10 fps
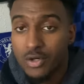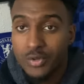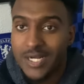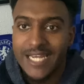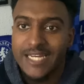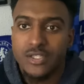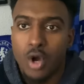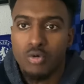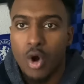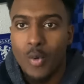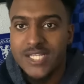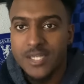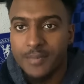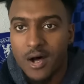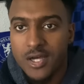who clearly don't know when to
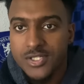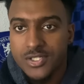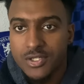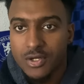pass,